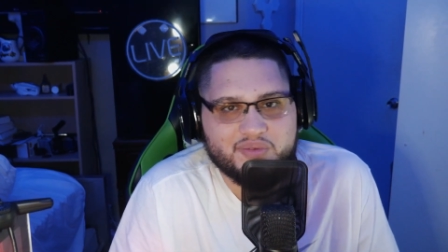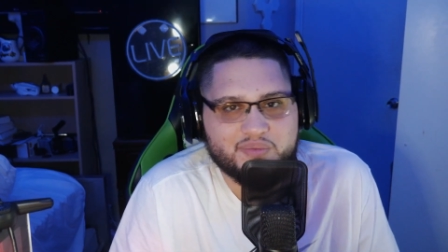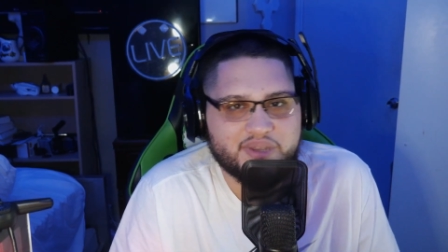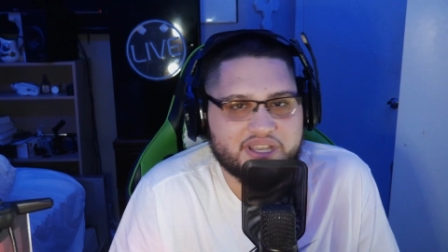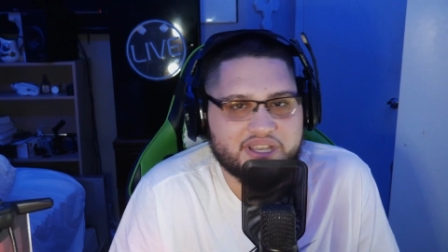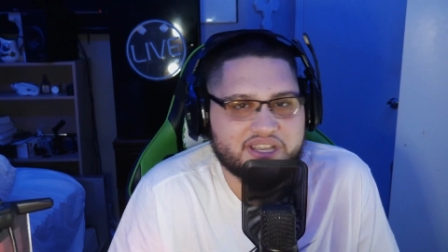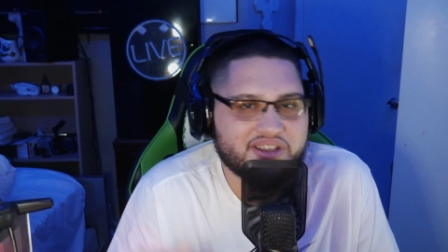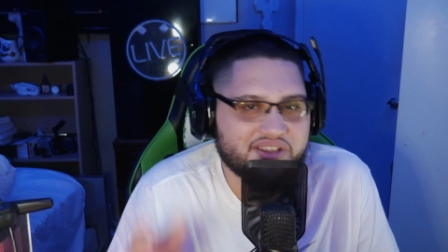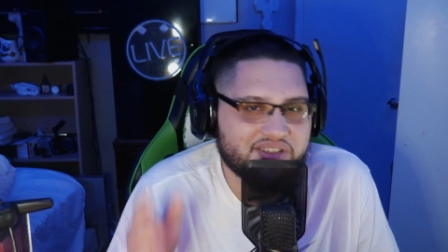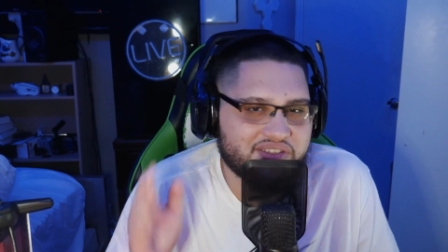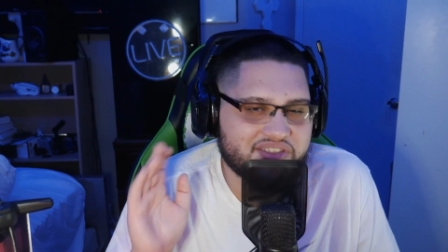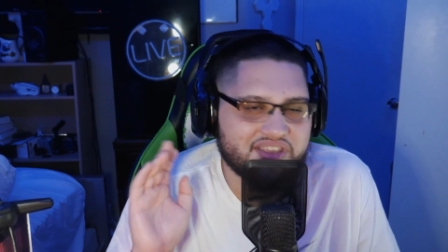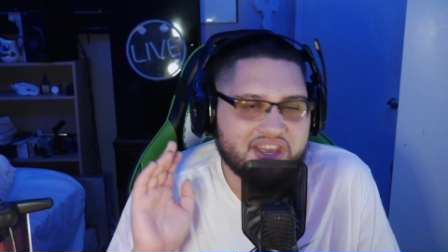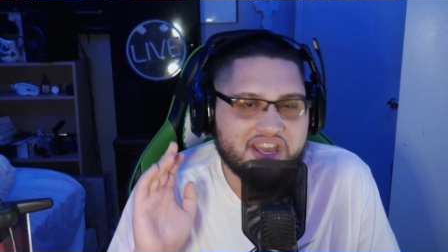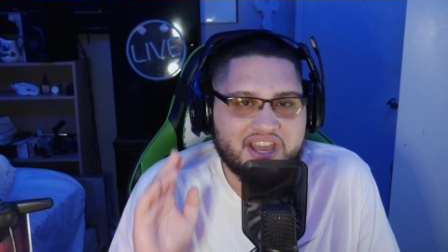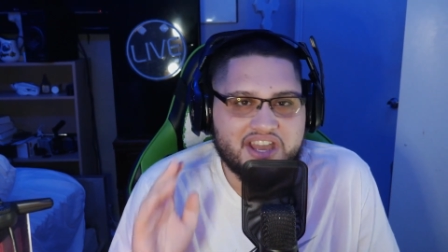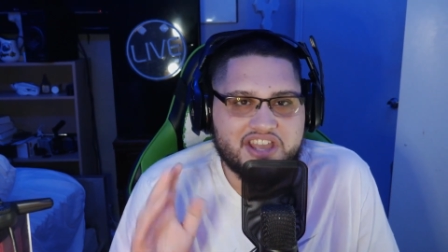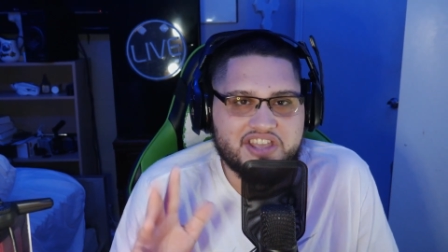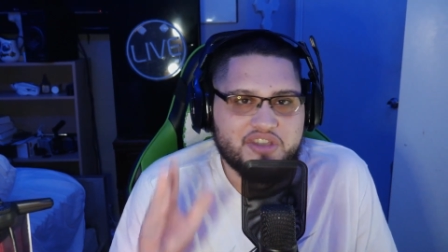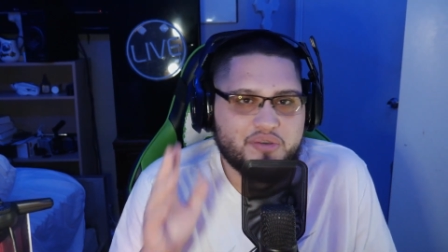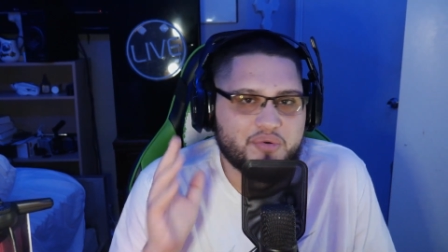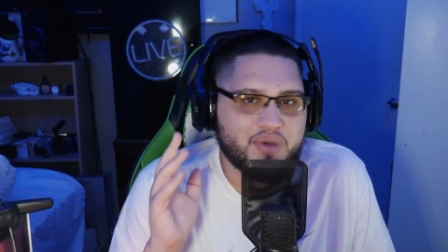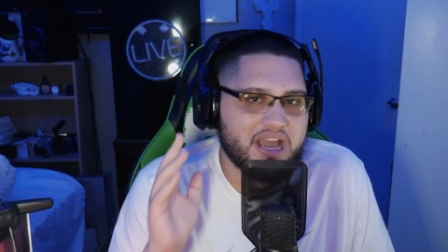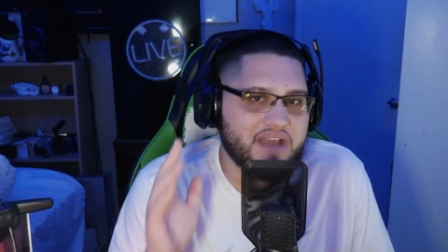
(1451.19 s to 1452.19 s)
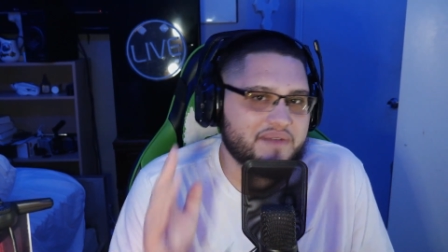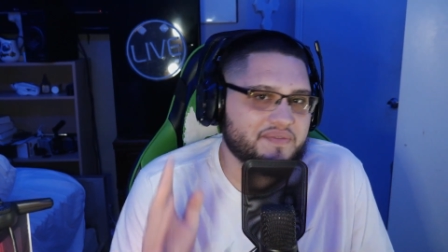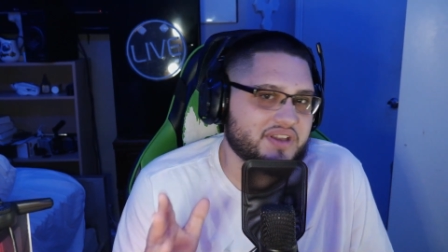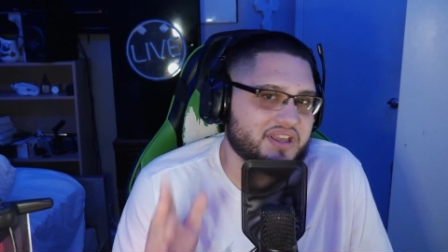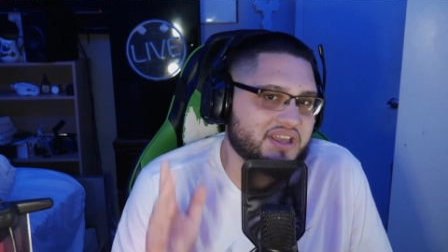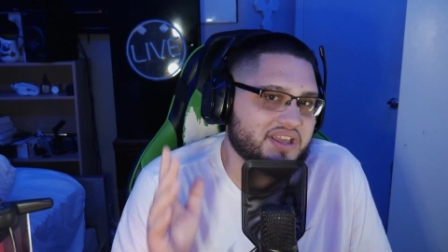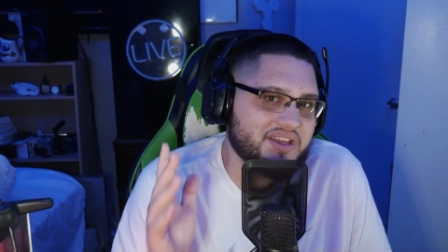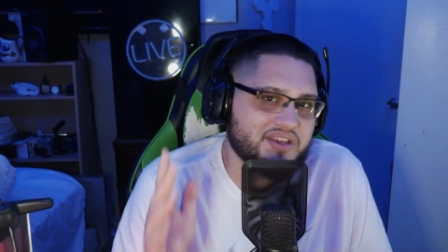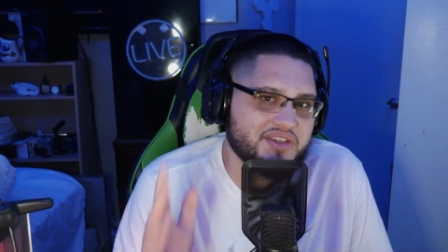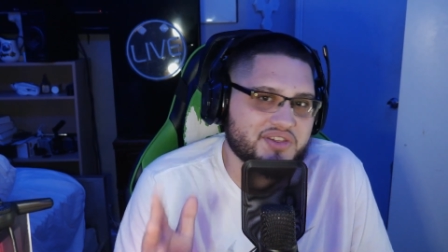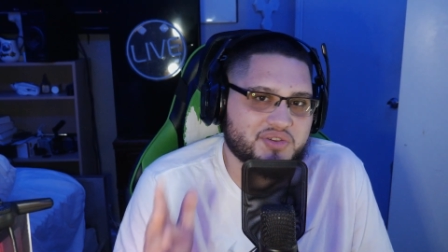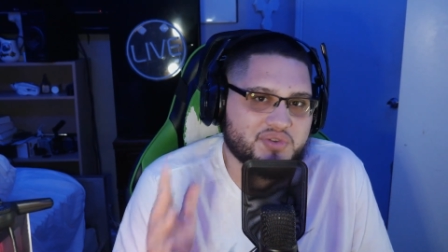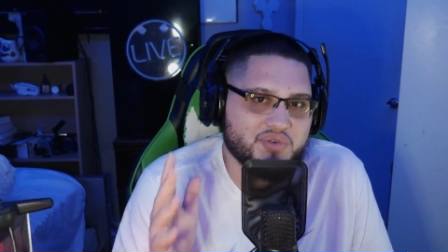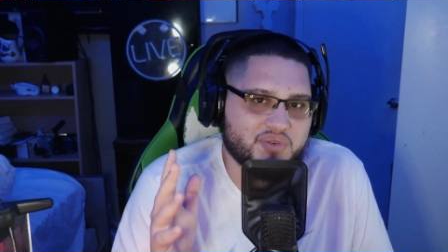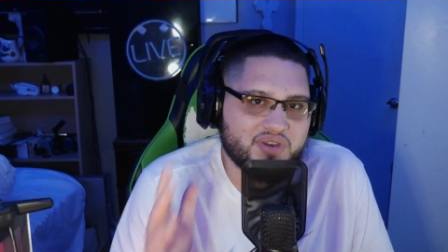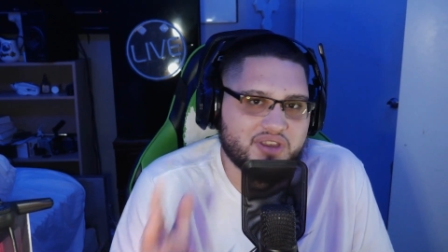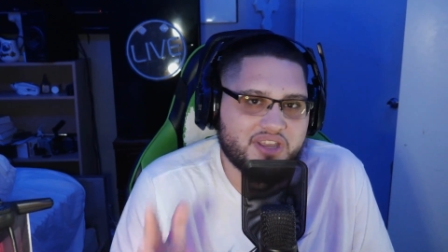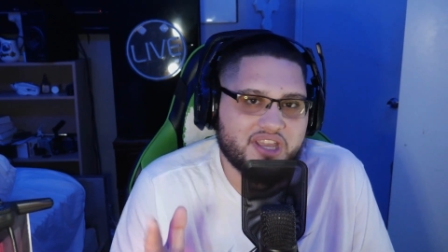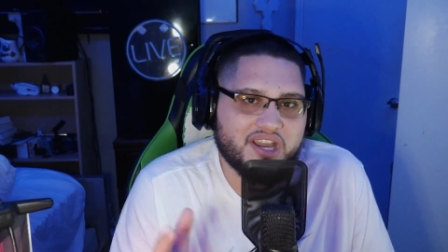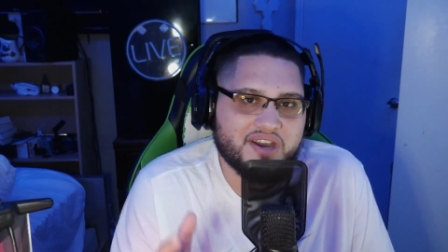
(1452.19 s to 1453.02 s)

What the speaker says: because you have a history